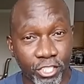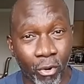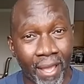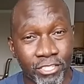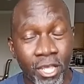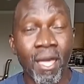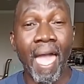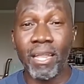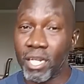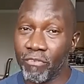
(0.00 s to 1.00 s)
Jesus
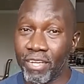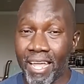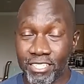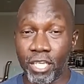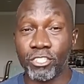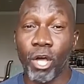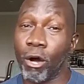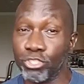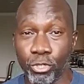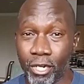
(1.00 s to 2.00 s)
Christ and living as
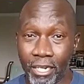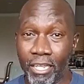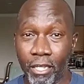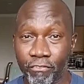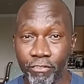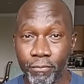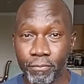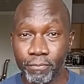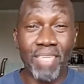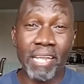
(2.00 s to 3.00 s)
he has called you to
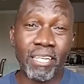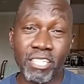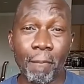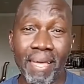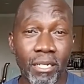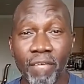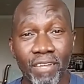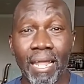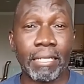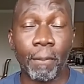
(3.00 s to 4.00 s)
live. And that doesn't
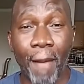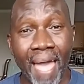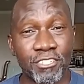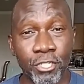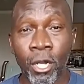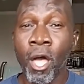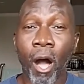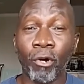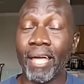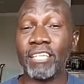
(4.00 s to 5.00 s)
mean living like the
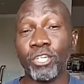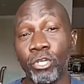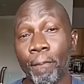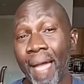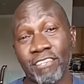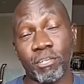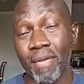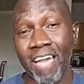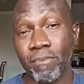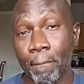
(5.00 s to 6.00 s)
pastor. Okay, so your
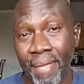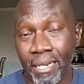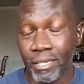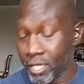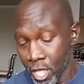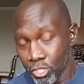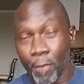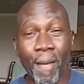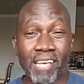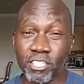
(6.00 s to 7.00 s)
pastor may have a Bentley.
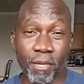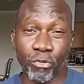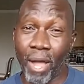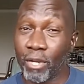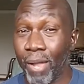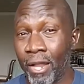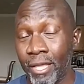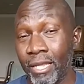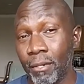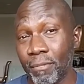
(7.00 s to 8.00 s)
Your pastor may ride
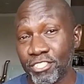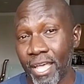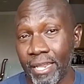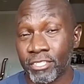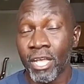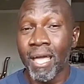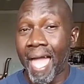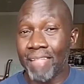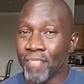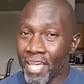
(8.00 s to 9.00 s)
around in a
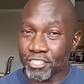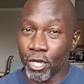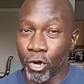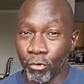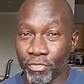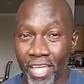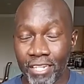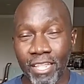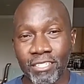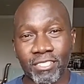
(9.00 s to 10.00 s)
Mercedes. And that's the whole
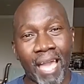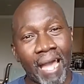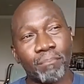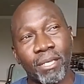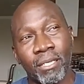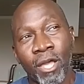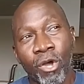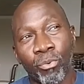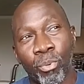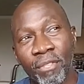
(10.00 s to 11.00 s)
thing that's got
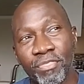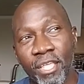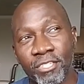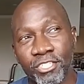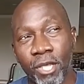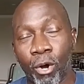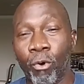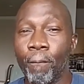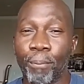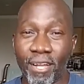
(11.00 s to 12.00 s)
me with this
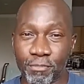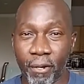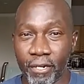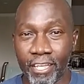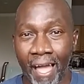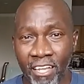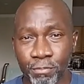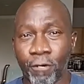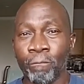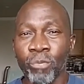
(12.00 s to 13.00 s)
whole prosperity
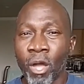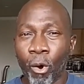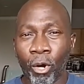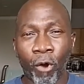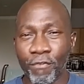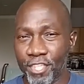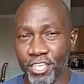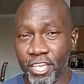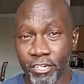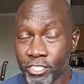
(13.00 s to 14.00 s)
gospel or
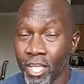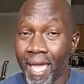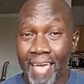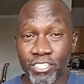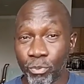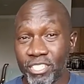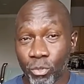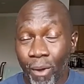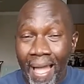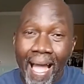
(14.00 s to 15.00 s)
over the years, as a
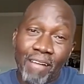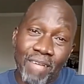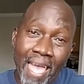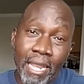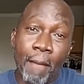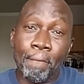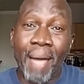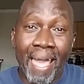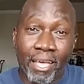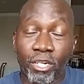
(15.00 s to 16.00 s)
reason why I've had
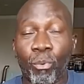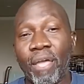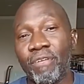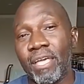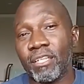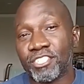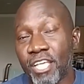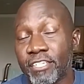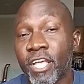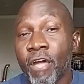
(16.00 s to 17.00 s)
a back and away, in
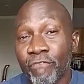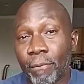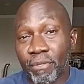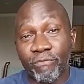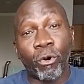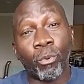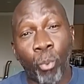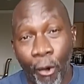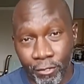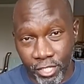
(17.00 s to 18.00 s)
a sense, from the
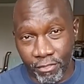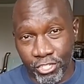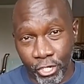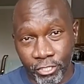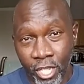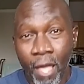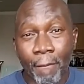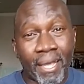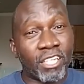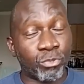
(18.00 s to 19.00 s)
four walls of the church.
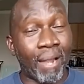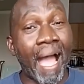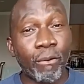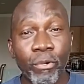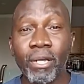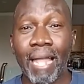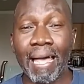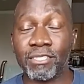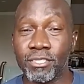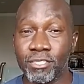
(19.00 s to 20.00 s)
Because what I
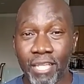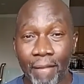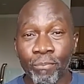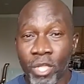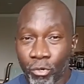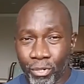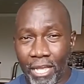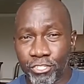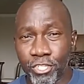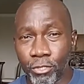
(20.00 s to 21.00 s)
realized is that
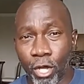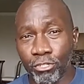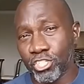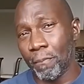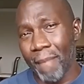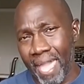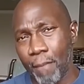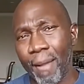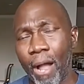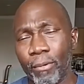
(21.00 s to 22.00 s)
when I used to go to
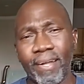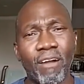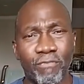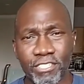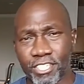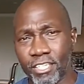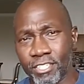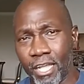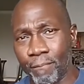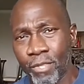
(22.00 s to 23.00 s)
manpower
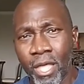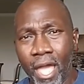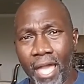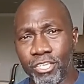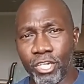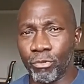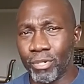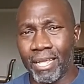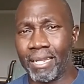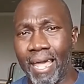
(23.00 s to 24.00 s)
conferences and, and you
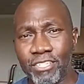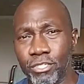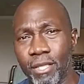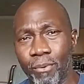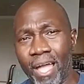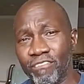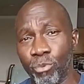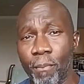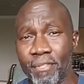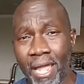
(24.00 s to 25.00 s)
know, when Atlanta, they would
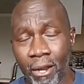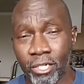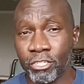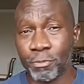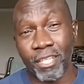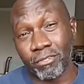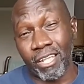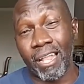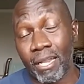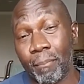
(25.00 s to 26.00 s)
have a woman that would loose, but
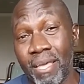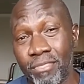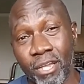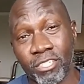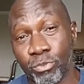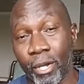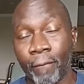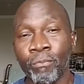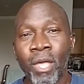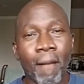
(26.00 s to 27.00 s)
there was a lot of men there as
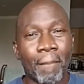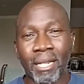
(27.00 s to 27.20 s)
well.